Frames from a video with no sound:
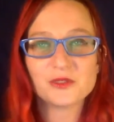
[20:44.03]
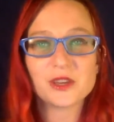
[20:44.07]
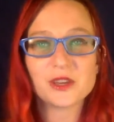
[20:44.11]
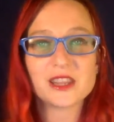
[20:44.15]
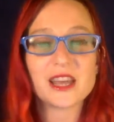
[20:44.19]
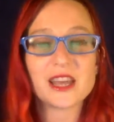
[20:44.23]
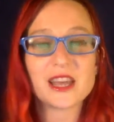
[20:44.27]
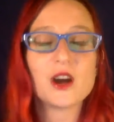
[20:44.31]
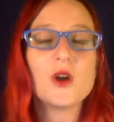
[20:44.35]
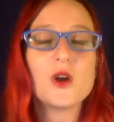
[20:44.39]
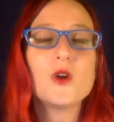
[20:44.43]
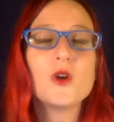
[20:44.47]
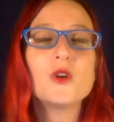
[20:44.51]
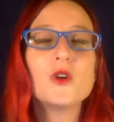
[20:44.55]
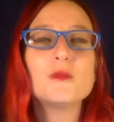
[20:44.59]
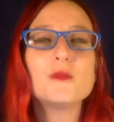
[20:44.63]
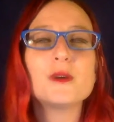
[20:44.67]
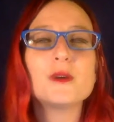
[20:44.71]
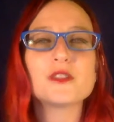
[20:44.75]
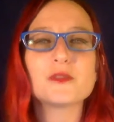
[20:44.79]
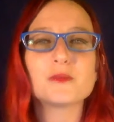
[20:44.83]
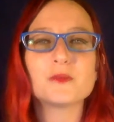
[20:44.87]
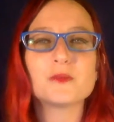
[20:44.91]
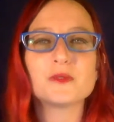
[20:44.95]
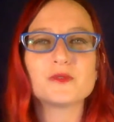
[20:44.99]
And that whole
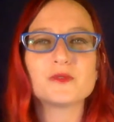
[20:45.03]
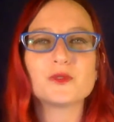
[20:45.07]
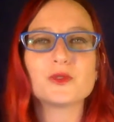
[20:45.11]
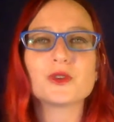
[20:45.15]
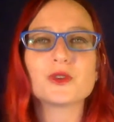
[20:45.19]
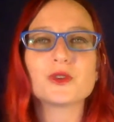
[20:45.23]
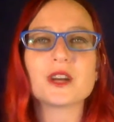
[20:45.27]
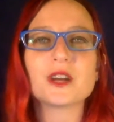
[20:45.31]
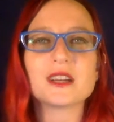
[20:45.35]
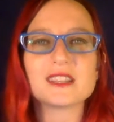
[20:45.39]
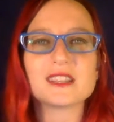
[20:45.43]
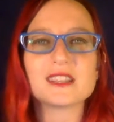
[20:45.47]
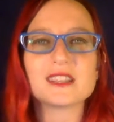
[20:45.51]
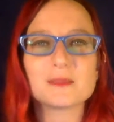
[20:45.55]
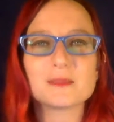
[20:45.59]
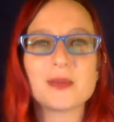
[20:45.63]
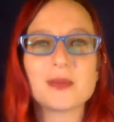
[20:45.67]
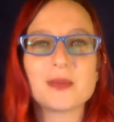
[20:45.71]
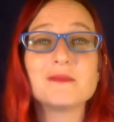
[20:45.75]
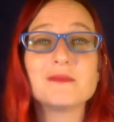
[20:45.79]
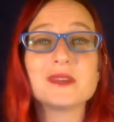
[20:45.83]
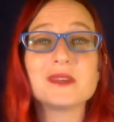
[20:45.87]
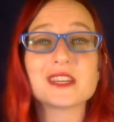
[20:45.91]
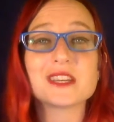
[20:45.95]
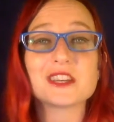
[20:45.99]
month before, I
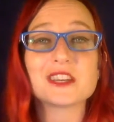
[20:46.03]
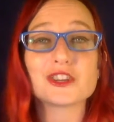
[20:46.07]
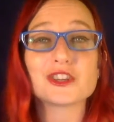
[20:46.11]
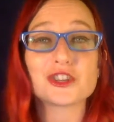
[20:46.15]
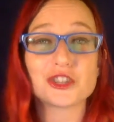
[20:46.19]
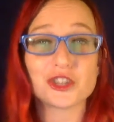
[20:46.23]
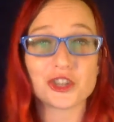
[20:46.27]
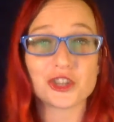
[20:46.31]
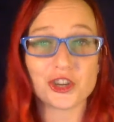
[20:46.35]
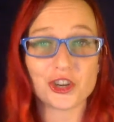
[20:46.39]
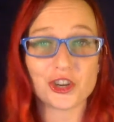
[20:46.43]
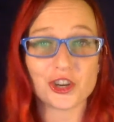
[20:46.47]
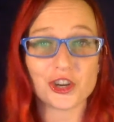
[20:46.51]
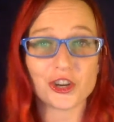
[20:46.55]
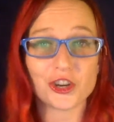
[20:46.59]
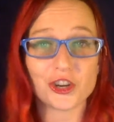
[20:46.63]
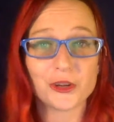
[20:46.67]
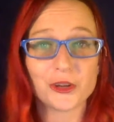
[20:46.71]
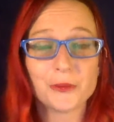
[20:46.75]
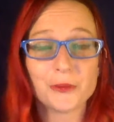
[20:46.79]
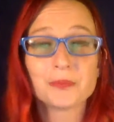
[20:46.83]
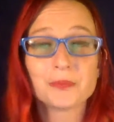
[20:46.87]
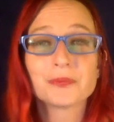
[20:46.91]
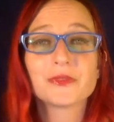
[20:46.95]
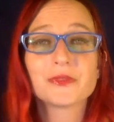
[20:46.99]
spent making sure
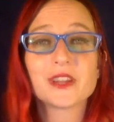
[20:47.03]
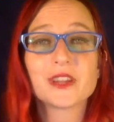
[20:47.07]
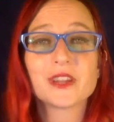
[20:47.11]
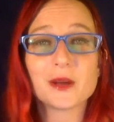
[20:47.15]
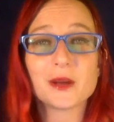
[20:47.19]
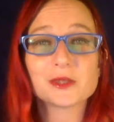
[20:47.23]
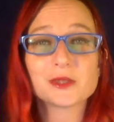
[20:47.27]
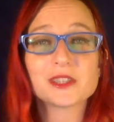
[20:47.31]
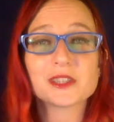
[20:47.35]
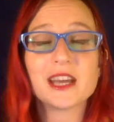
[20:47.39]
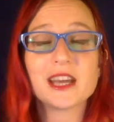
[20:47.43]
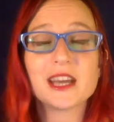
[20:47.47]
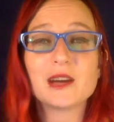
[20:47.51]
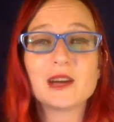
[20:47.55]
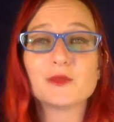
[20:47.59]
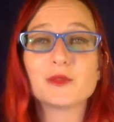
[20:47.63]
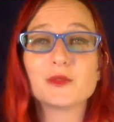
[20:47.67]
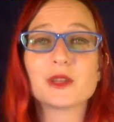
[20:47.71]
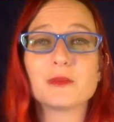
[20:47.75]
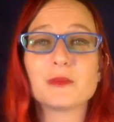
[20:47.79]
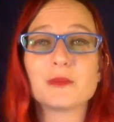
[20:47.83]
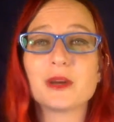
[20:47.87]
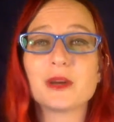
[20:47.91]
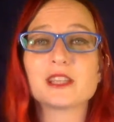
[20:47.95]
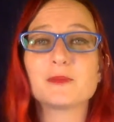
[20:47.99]
that I was going to have one of
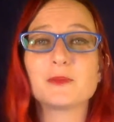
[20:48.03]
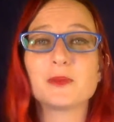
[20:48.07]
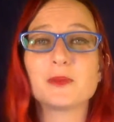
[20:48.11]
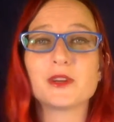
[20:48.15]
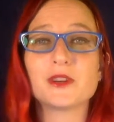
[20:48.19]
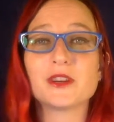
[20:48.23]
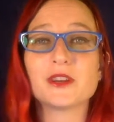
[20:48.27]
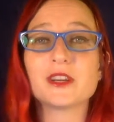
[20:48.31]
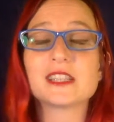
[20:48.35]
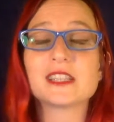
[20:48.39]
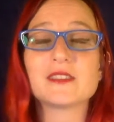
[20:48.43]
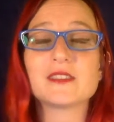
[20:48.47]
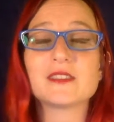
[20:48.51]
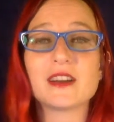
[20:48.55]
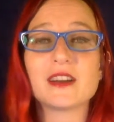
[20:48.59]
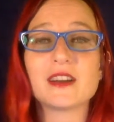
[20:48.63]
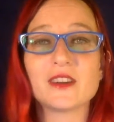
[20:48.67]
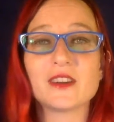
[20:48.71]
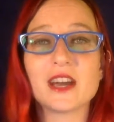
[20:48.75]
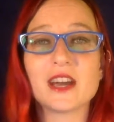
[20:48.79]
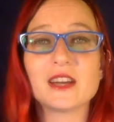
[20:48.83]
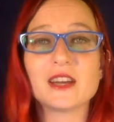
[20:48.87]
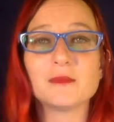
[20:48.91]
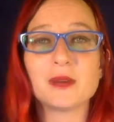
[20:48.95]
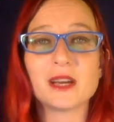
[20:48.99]
the best periods I've ever
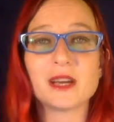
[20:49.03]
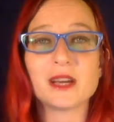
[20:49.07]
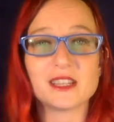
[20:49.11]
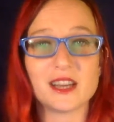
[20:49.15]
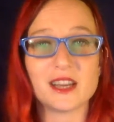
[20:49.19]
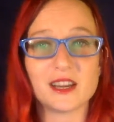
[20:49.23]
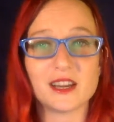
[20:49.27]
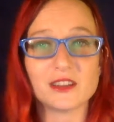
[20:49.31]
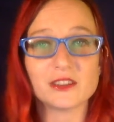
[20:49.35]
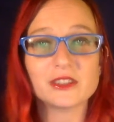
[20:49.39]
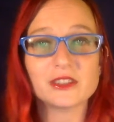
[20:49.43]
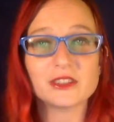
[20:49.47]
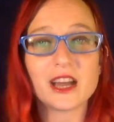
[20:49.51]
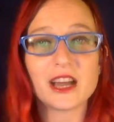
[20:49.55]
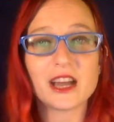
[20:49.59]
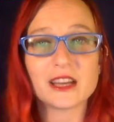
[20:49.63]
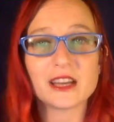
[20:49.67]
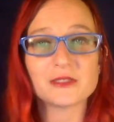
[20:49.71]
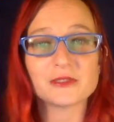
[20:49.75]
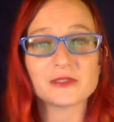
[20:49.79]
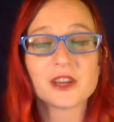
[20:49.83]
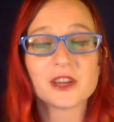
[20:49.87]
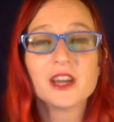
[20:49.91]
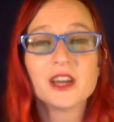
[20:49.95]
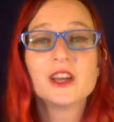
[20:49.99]
had in my entire
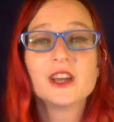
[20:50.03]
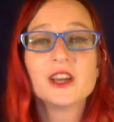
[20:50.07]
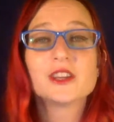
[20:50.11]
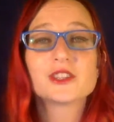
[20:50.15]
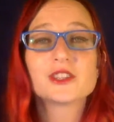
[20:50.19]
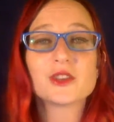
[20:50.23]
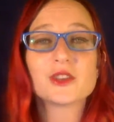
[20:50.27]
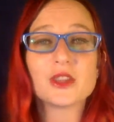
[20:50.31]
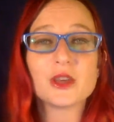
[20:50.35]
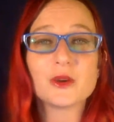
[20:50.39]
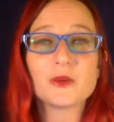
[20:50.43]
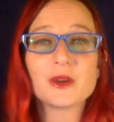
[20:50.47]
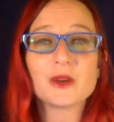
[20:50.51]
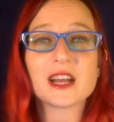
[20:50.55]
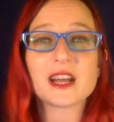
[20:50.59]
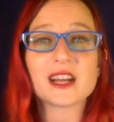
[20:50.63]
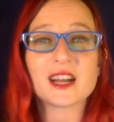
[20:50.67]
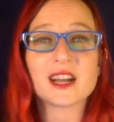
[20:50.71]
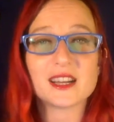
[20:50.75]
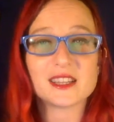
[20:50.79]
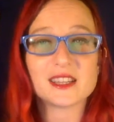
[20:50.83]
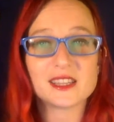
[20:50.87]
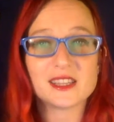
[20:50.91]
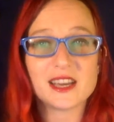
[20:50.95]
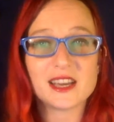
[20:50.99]
life, so that when I
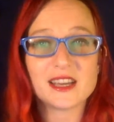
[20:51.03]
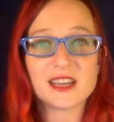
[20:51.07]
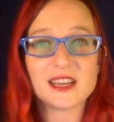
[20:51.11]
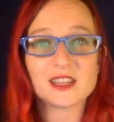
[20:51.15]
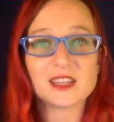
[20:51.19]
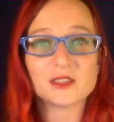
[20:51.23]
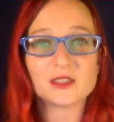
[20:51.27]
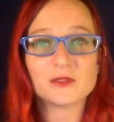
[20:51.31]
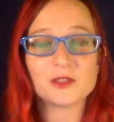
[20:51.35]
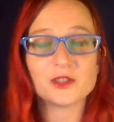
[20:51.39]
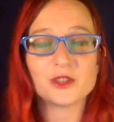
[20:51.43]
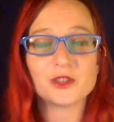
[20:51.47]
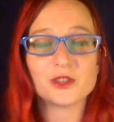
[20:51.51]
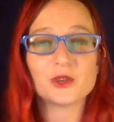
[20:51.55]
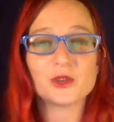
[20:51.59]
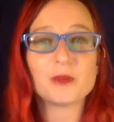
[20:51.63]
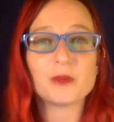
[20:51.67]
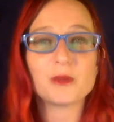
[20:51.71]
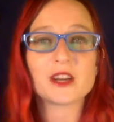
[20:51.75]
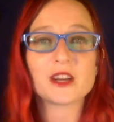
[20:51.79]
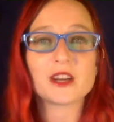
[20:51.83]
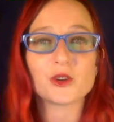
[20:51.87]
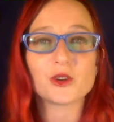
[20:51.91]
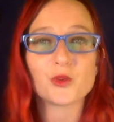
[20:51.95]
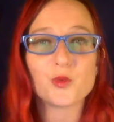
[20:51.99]
got to that interview, no
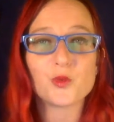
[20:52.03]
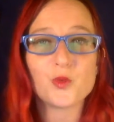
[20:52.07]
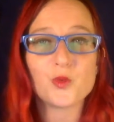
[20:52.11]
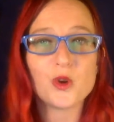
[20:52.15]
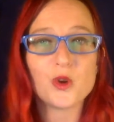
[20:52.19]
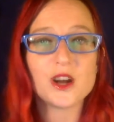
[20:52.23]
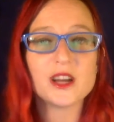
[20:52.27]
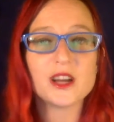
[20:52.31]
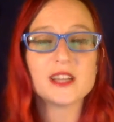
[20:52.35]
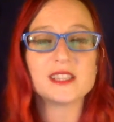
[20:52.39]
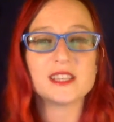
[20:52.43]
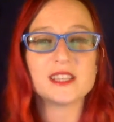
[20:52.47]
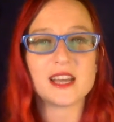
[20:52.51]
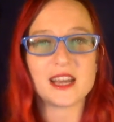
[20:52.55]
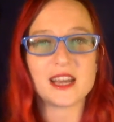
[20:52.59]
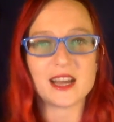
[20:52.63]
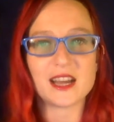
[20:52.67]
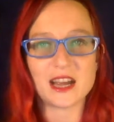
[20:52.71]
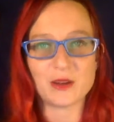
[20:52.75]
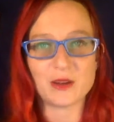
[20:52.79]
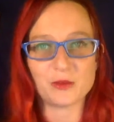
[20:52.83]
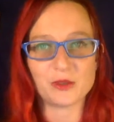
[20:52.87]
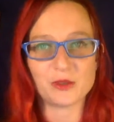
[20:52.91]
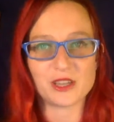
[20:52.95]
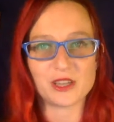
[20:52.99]
matter what day I
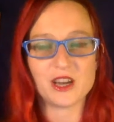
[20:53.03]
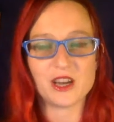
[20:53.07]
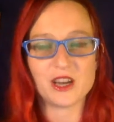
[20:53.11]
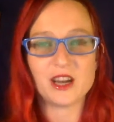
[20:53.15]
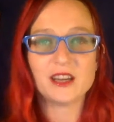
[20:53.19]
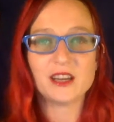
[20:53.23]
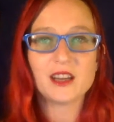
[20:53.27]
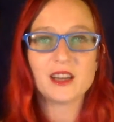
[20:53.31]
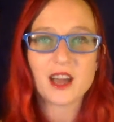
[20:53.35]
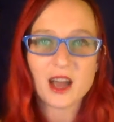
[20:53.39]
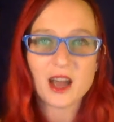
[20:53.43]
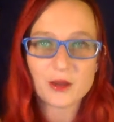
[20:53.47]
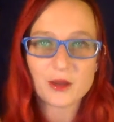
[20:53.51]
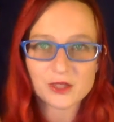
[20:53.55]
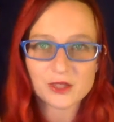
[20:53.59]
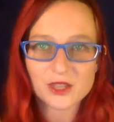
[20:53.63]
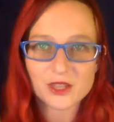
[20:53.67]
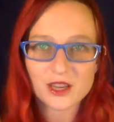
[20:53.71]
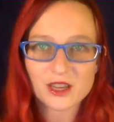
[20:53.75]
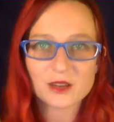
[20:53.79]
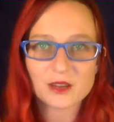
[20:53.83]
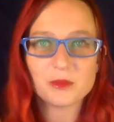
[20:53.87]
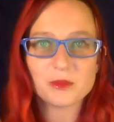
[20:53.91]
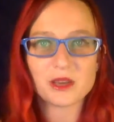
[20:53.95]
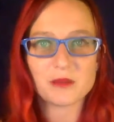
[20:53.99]
was on, I was going
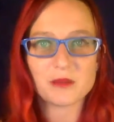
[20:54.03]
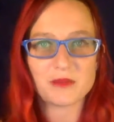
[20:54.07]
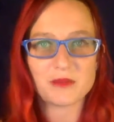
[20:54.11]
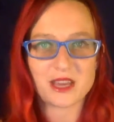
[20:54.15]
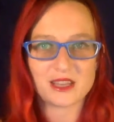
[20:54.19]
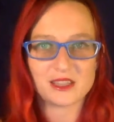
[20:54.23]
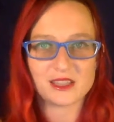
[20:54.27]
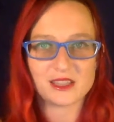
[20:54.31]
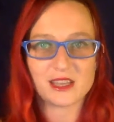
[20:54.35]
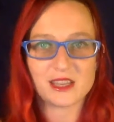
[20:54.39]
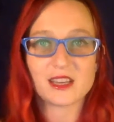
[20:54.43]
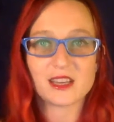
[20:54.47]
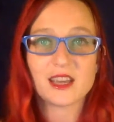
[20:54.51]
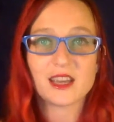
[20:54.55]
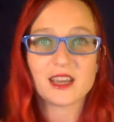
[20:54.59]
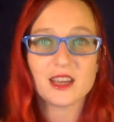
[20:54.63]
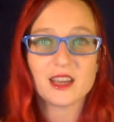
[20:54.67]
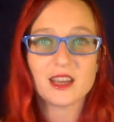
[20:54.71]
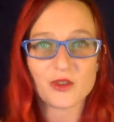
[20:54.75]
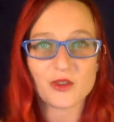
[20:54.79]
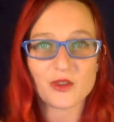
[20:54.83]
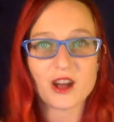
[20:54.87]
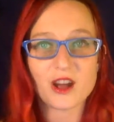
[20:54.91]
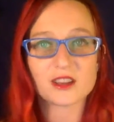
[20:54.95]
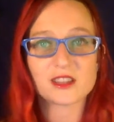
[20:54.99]
to be amazing and a
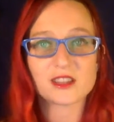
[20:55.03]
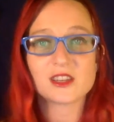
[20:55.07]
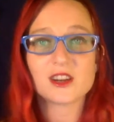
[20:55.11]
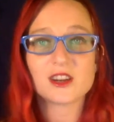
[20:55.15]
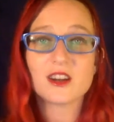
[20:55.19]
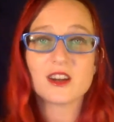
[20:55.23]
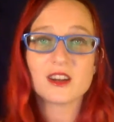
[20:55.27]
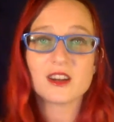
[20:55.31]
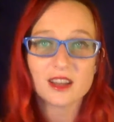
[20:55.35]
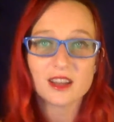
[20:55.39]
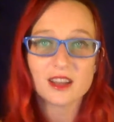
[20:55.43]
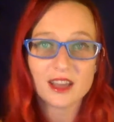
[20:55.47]
rock star.